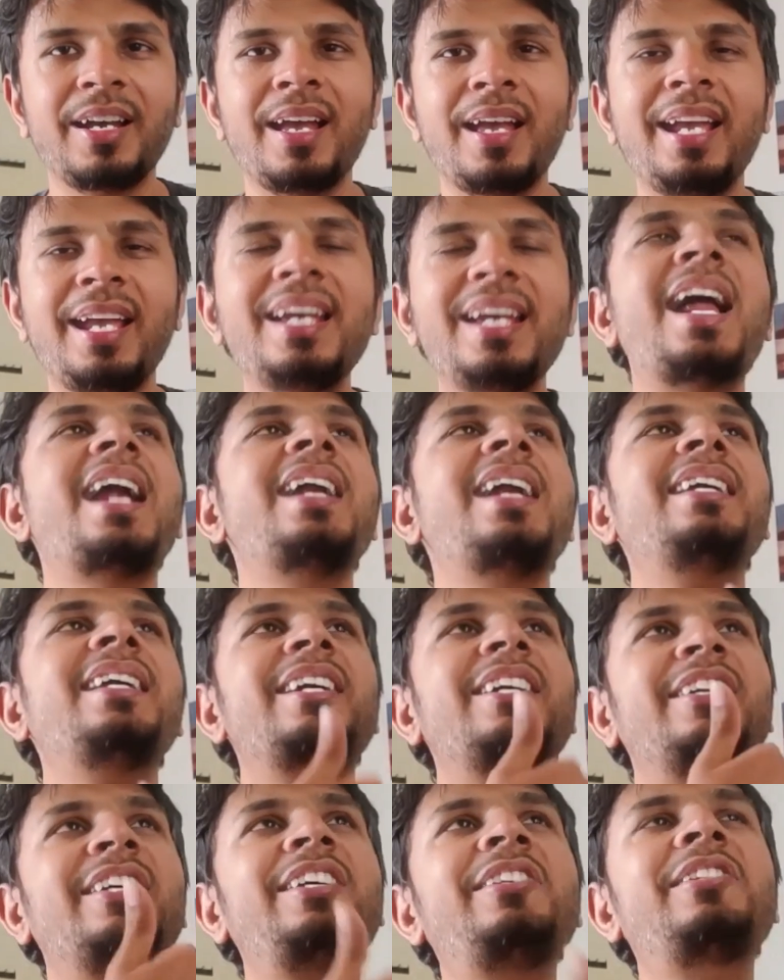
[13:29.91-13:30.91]

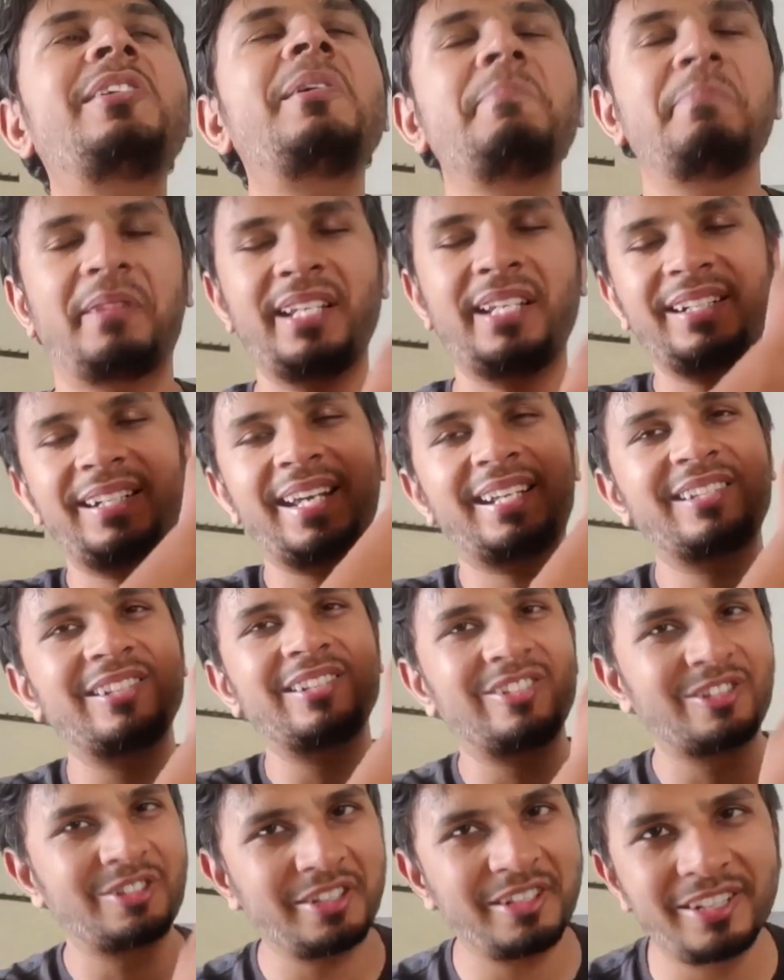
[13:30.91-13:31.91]
Eradicating something takes a
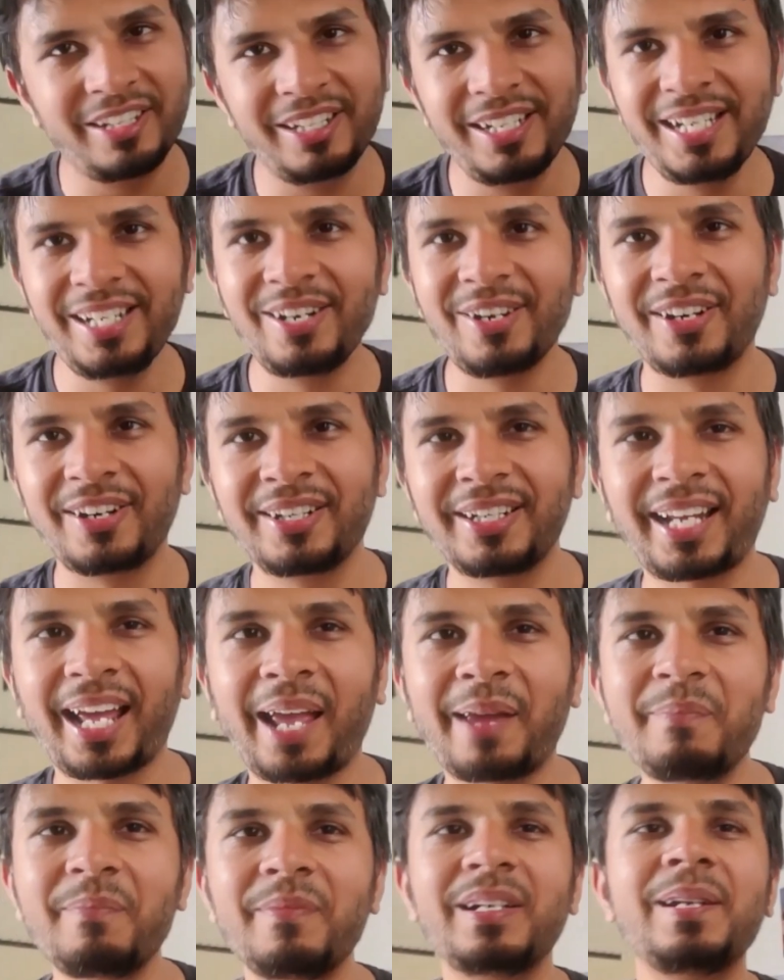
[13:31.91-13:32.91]
really long
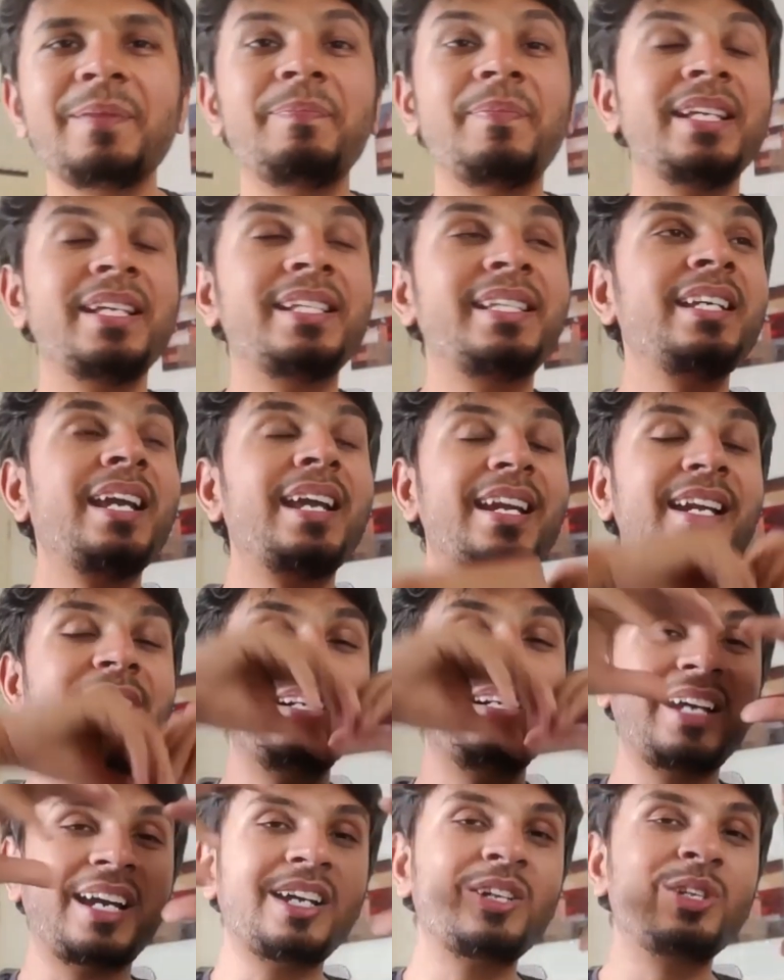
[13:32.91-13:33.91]
time. Replacing an
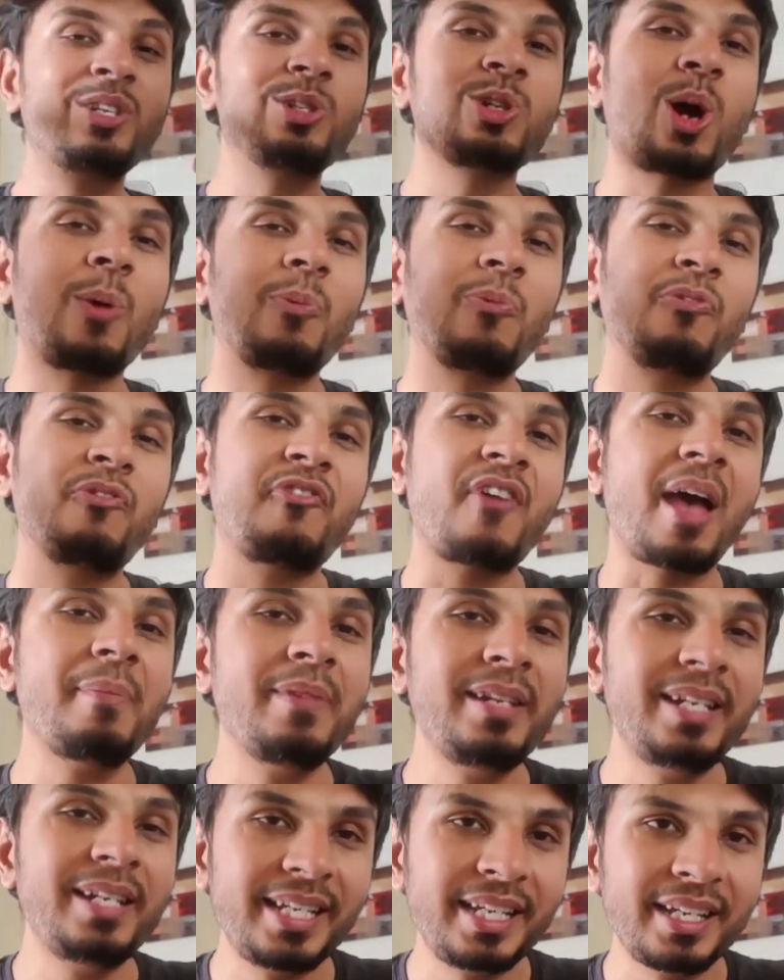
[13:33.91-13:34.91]
entire job
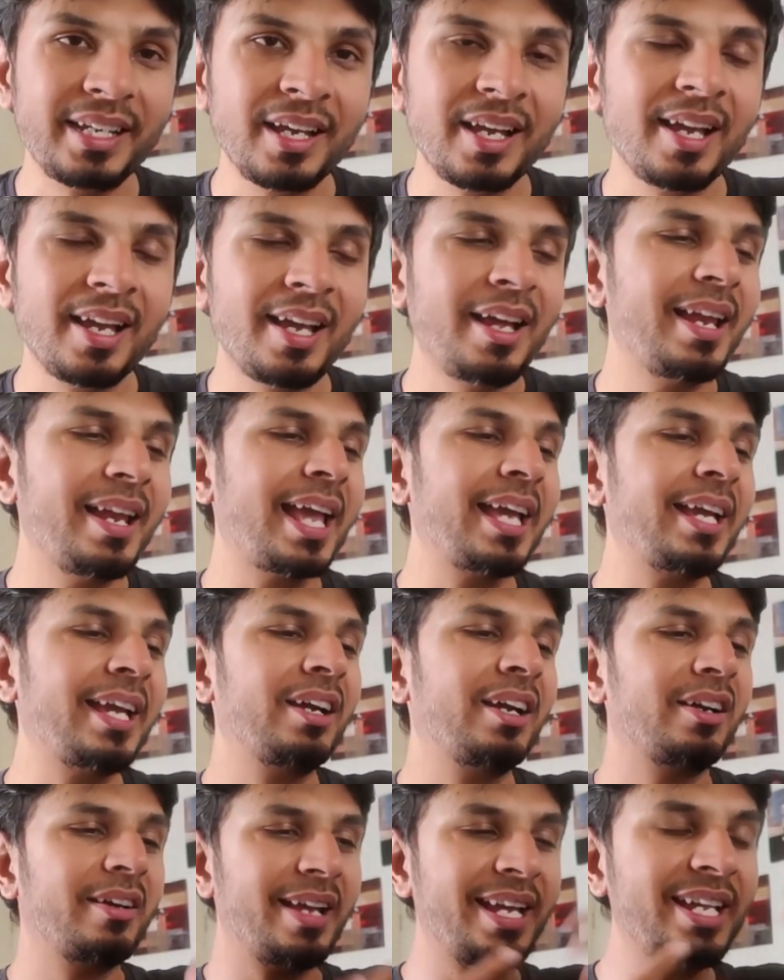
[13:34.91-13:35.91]
family
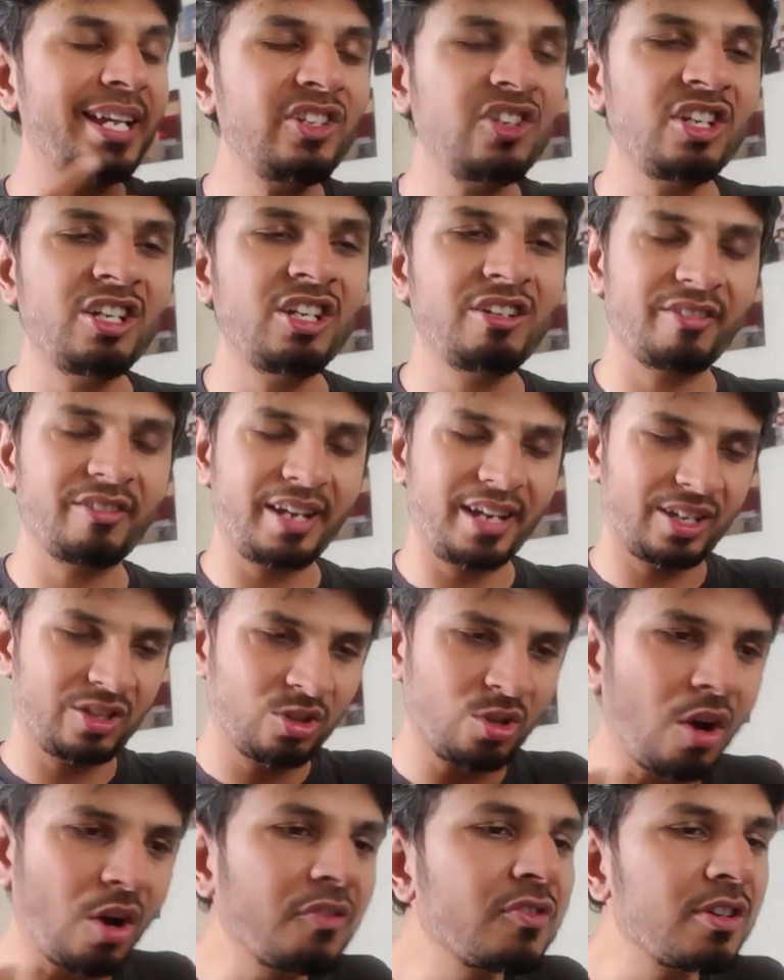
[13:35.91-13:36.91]
like engineers, like
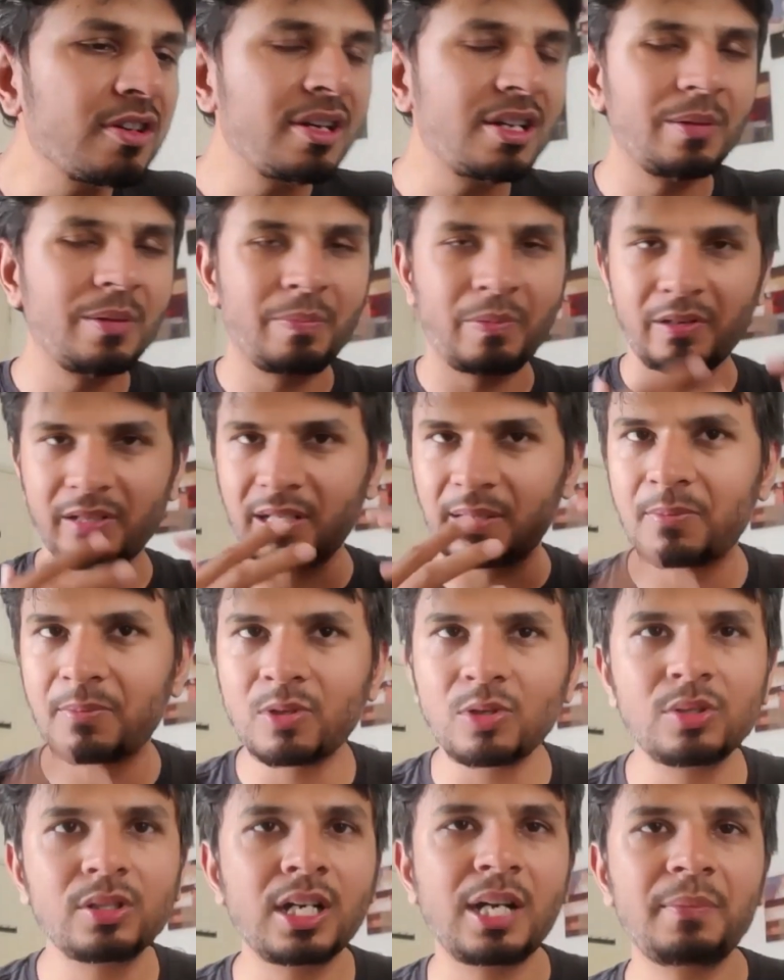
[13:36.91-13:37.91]
software developers and
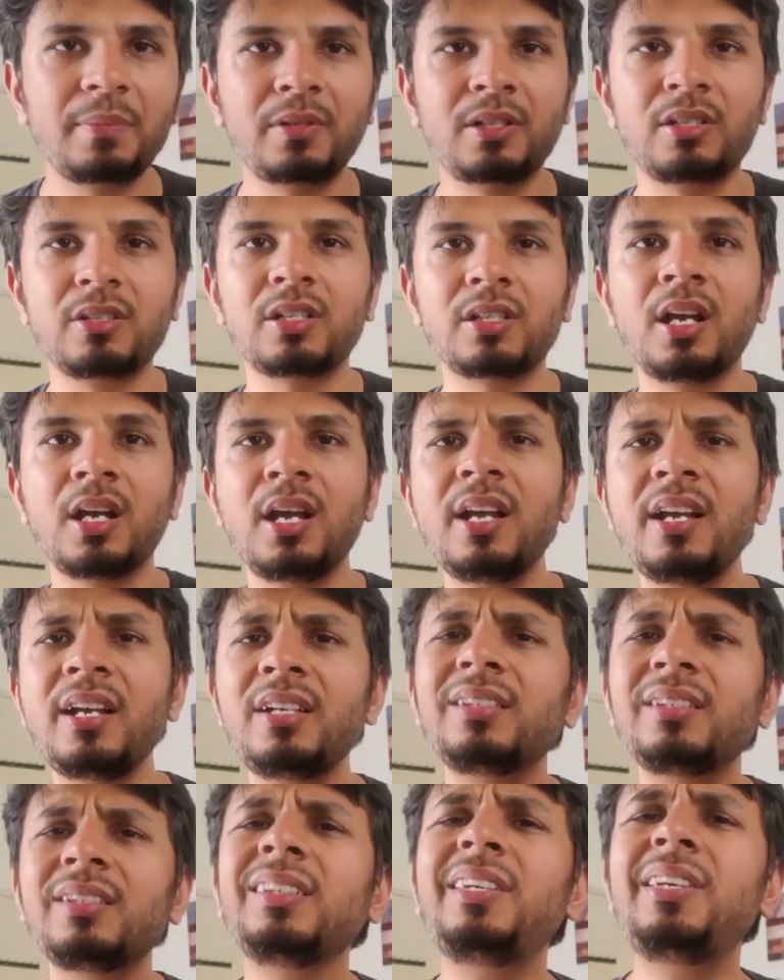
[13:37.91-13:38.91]
programmers, is
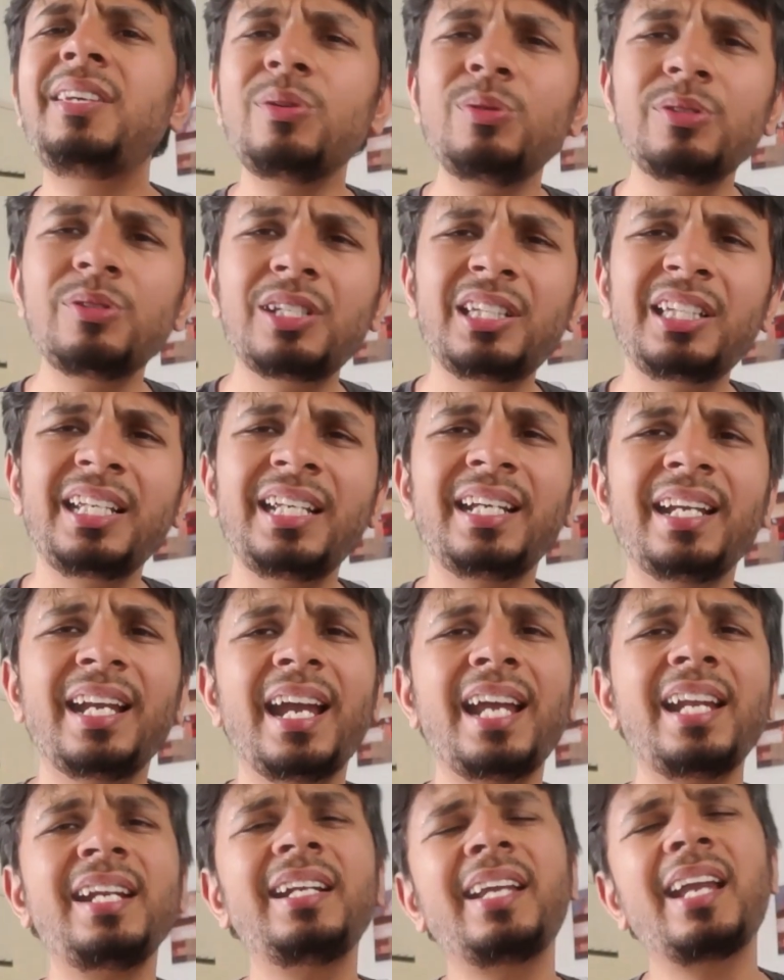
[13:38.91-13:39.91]
a huge thing,
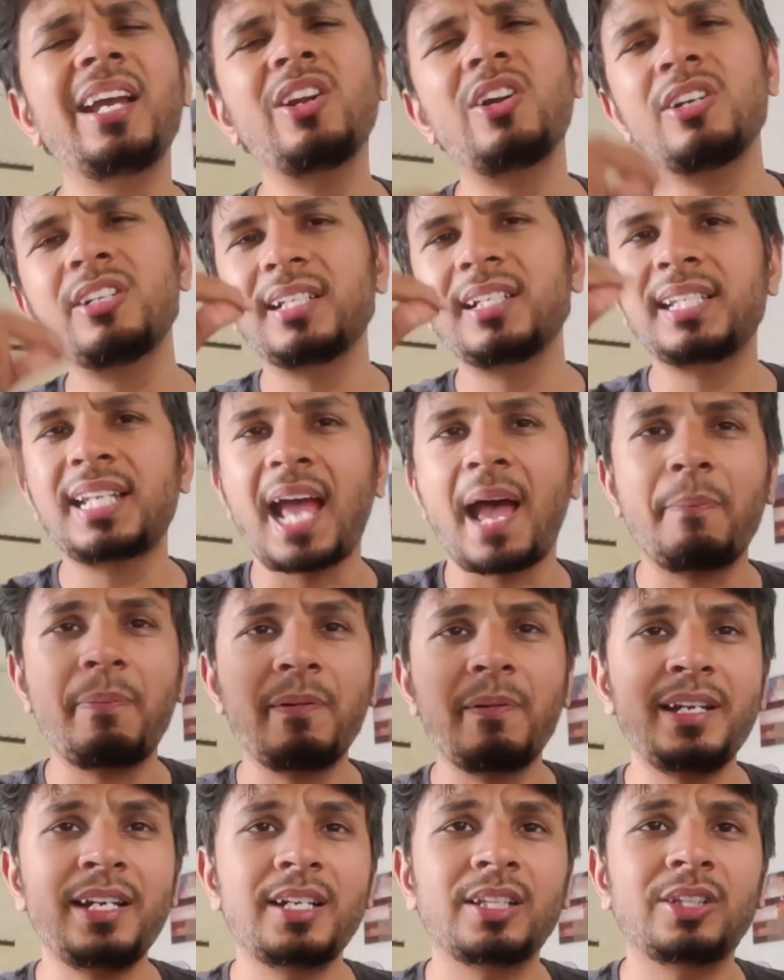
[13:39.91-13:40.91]
and it cannot just
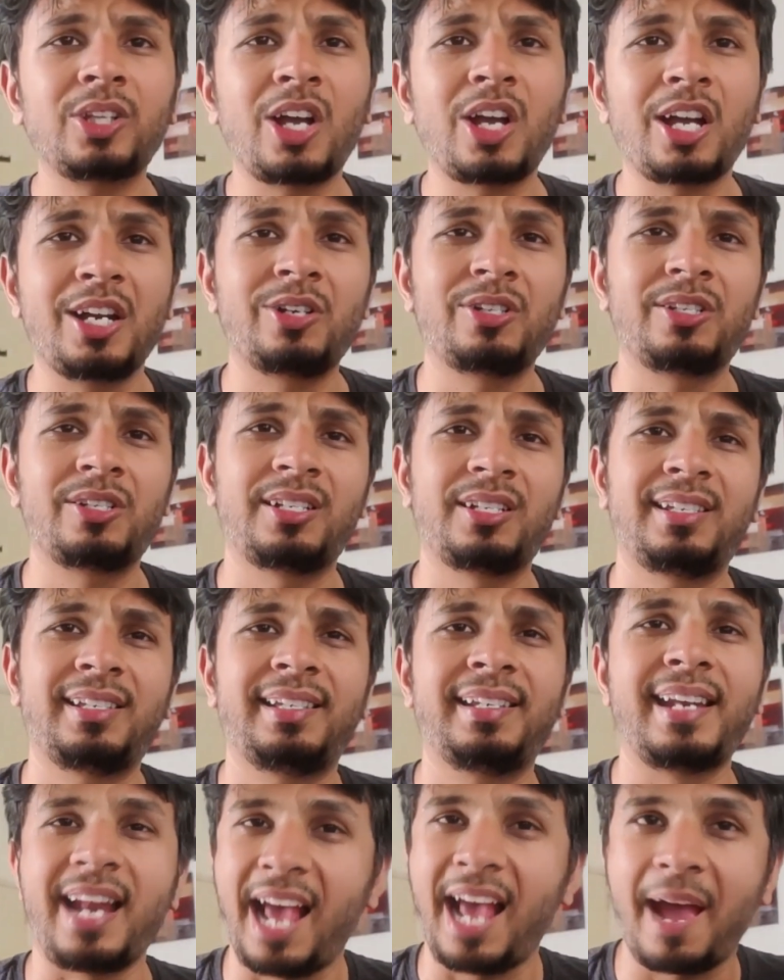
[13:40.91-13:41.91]
happen in a Thanos'
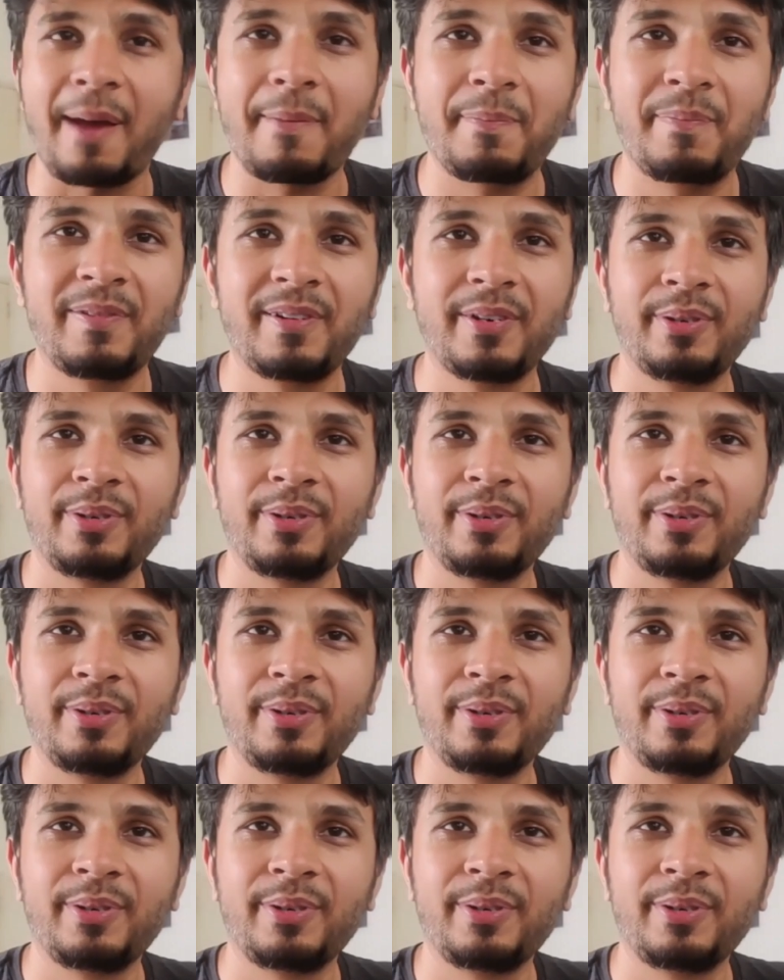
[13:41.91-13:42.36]
snap.